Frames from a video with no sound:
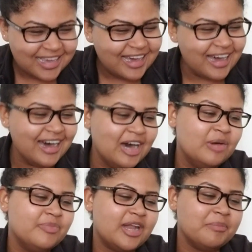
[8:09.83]

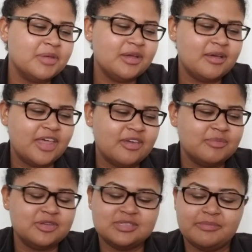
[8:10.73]
um, but I'm going to I think I'm
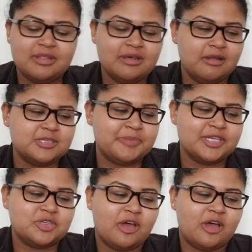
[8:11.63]
going to do something a little special.